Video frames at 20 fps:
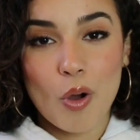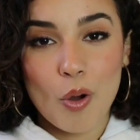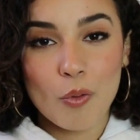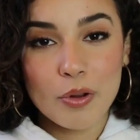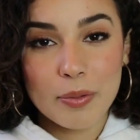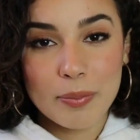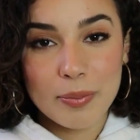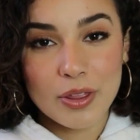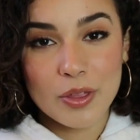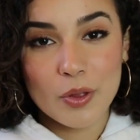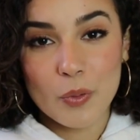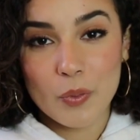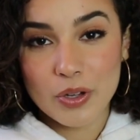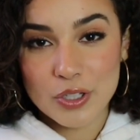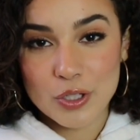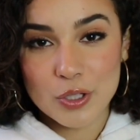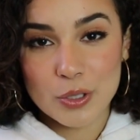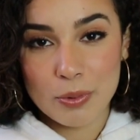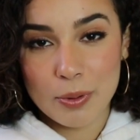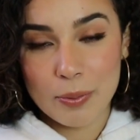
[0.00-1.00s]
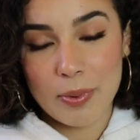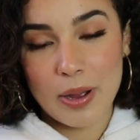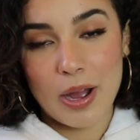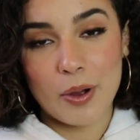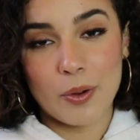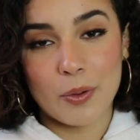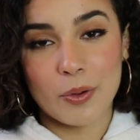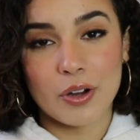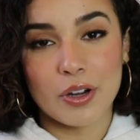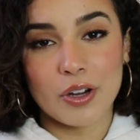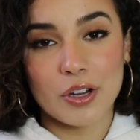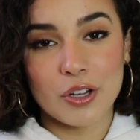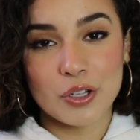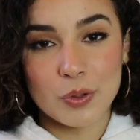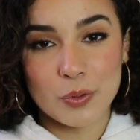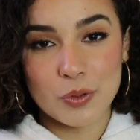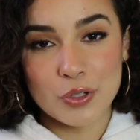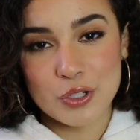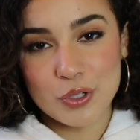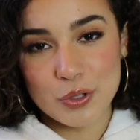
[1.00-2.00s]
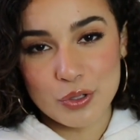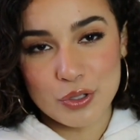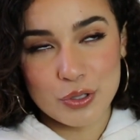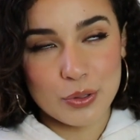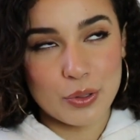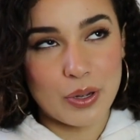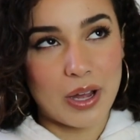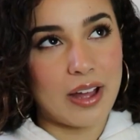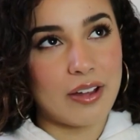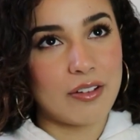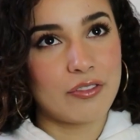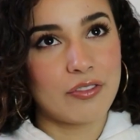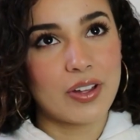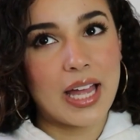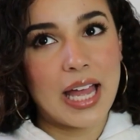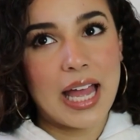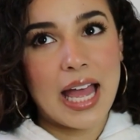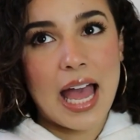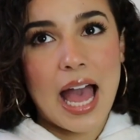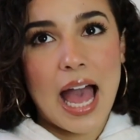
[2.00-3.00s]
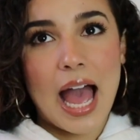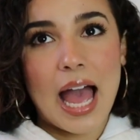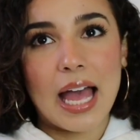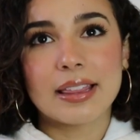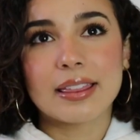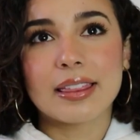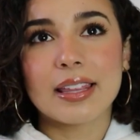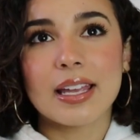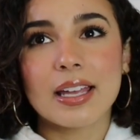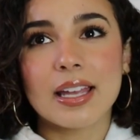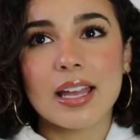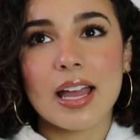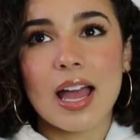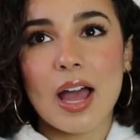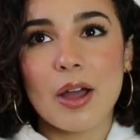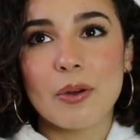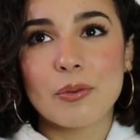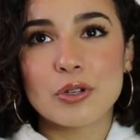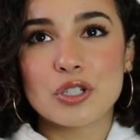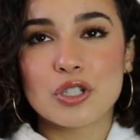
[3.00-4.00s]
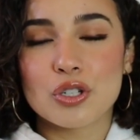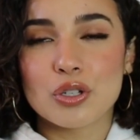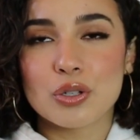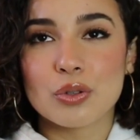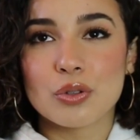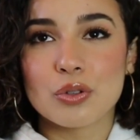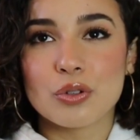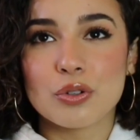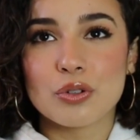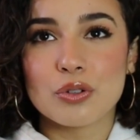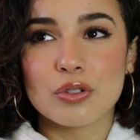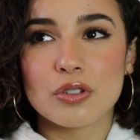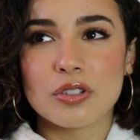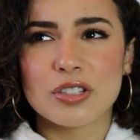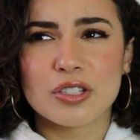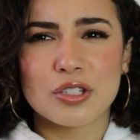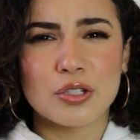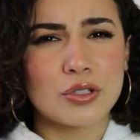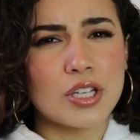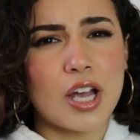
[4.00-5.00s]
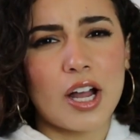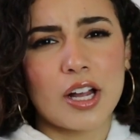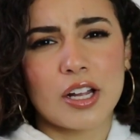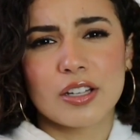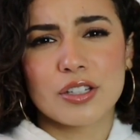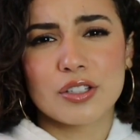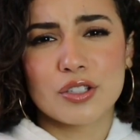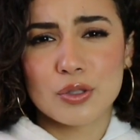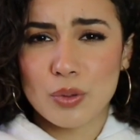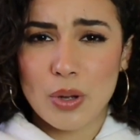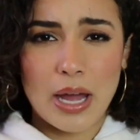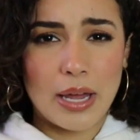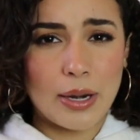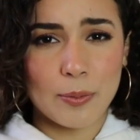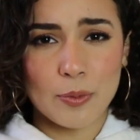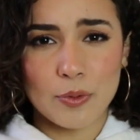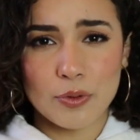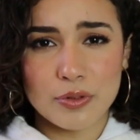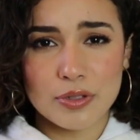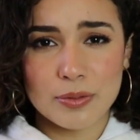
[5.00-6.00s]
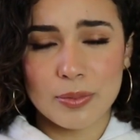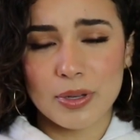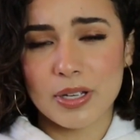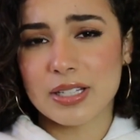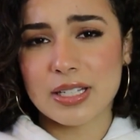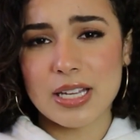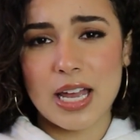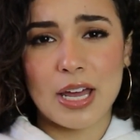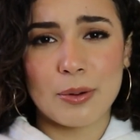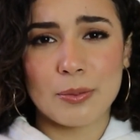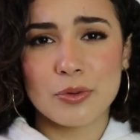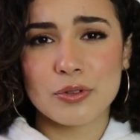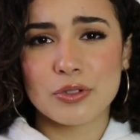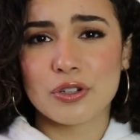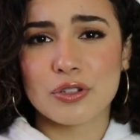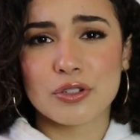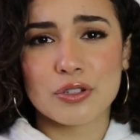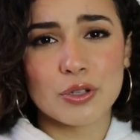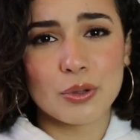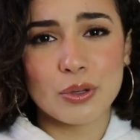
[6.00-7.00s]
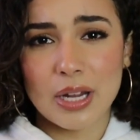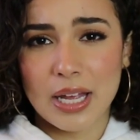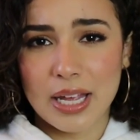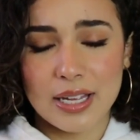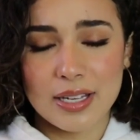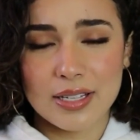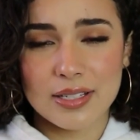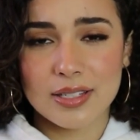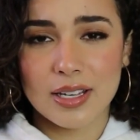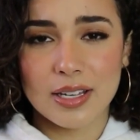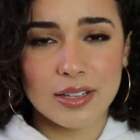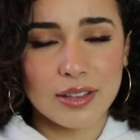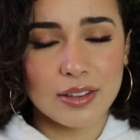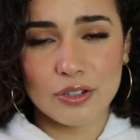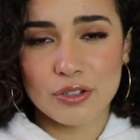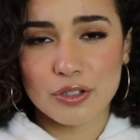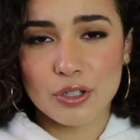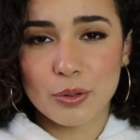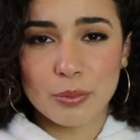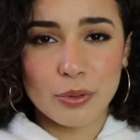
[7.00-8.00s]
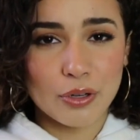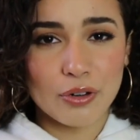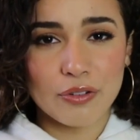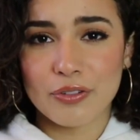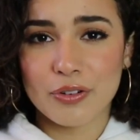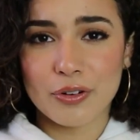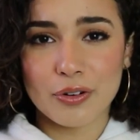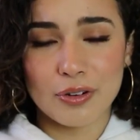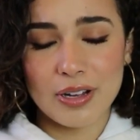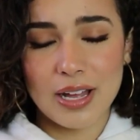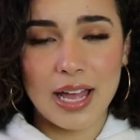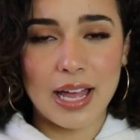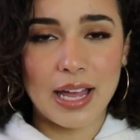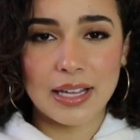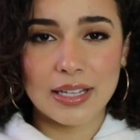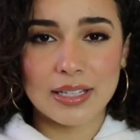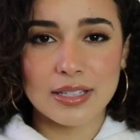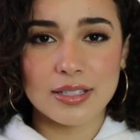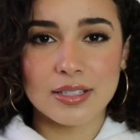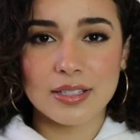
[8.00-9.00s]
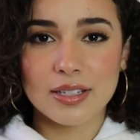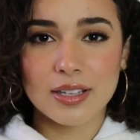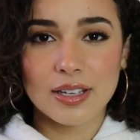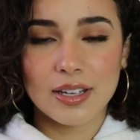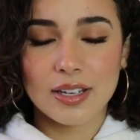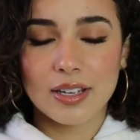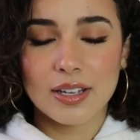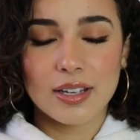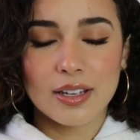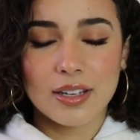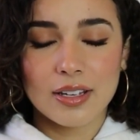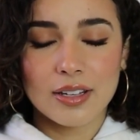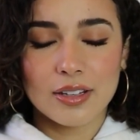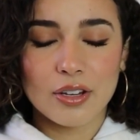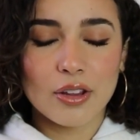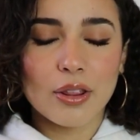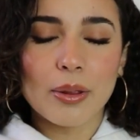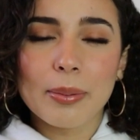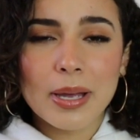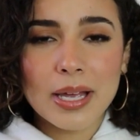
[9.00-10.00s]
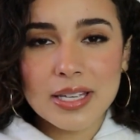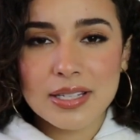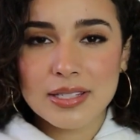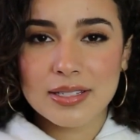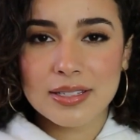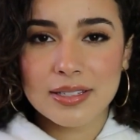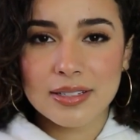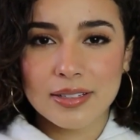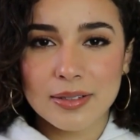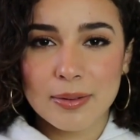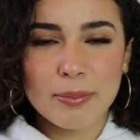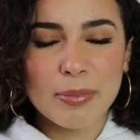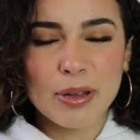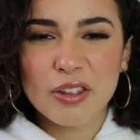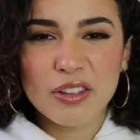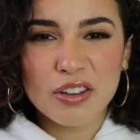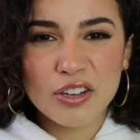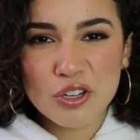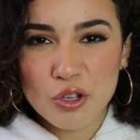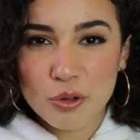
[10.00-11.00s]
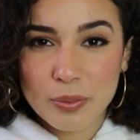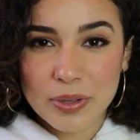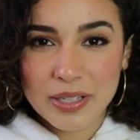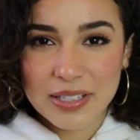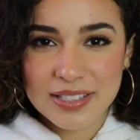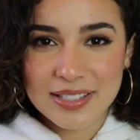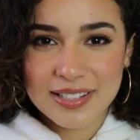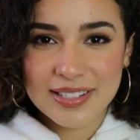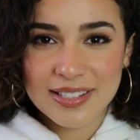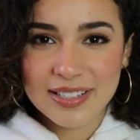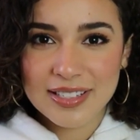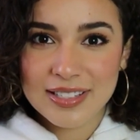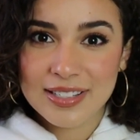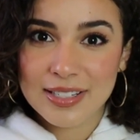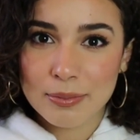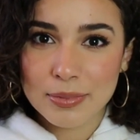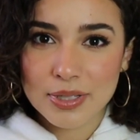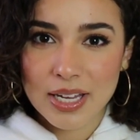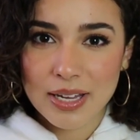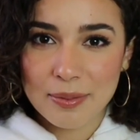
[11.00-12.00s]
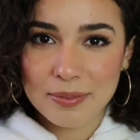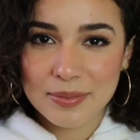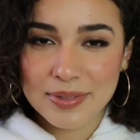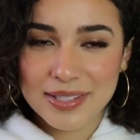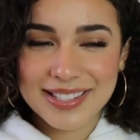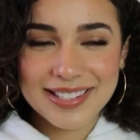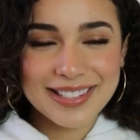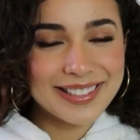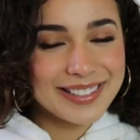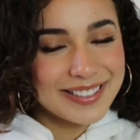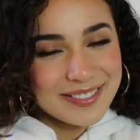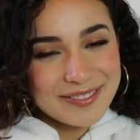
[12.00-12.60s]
what would be the one superpower you would choose to have? I think I would choose to talk to animals because animals are so nice and they're so beautiful and they're the best, better than humans sometimes.